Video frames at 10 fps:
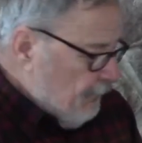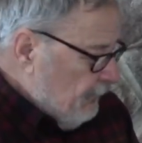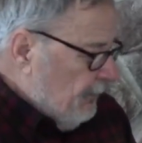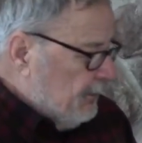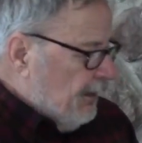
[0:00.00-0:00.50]

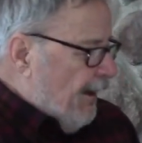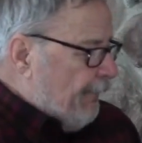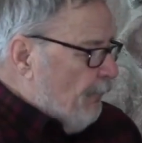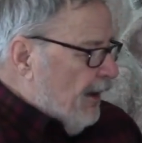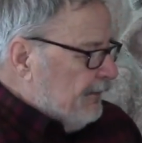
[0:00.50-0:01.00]
We'll
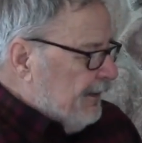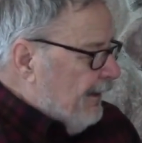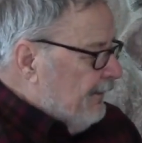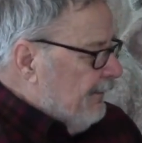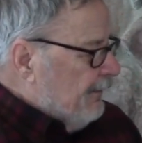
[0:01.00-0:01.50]
talk about
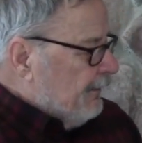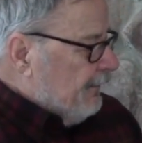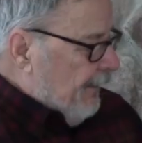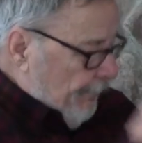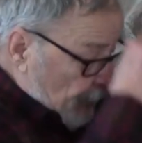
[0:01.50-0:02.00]
that another
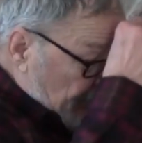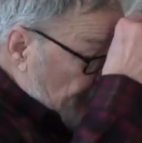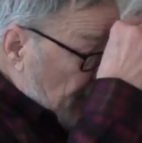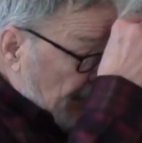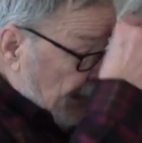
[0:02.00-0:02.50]
time, but
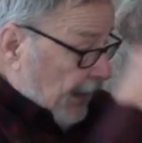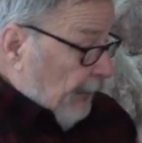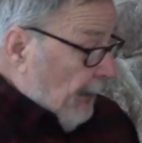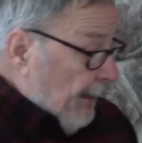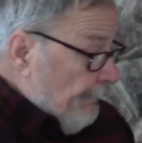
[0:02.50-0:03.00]

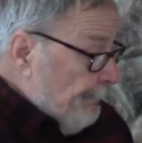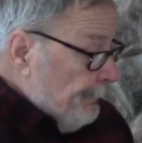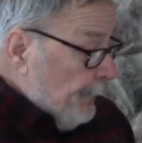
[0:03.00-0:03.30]
anyway.